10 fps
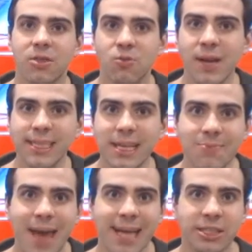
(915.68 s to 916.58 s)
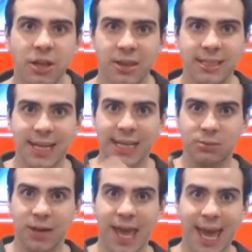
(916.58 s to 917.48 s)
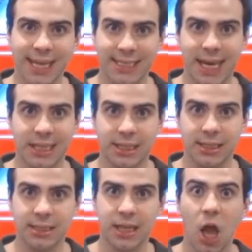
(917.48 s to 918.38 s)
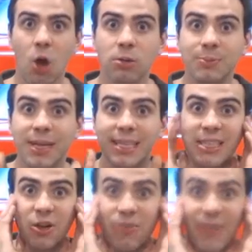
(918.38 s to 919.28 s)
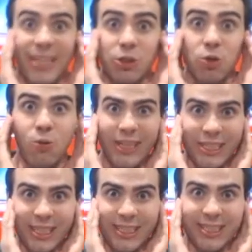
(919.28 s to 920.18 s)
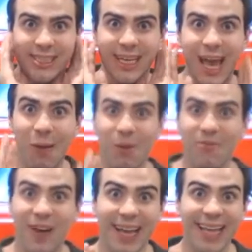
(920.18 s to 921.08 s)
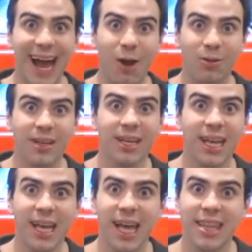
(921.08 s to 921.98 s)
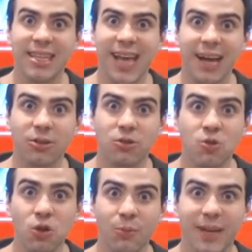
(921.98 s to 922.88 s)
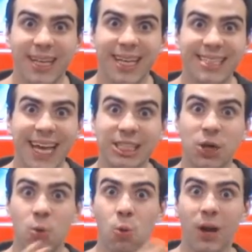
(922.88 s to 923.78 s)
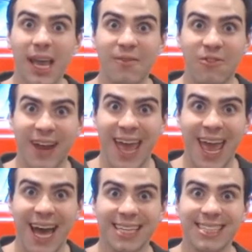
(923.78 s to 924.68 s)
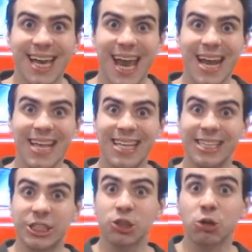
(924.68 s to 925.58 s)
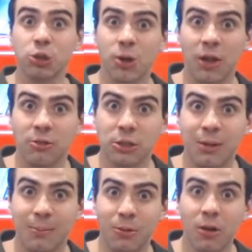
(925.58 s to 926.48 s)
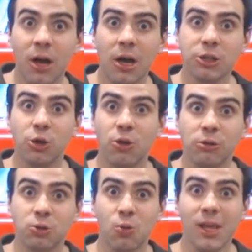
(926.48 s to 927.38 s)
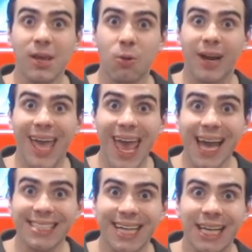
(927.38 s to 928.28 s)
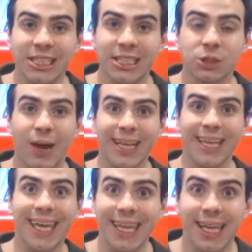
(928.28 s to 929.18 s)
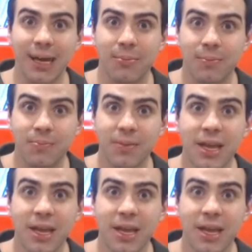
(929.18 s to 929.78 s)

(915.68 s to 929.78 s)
The reason Max thought these guys were Chaos Agents was because of their facial twitches. And we find out that Dr. Noodleman is actually working for Chaos, and he did surgery on those people, so those really were Chaos Agents trying to kill him.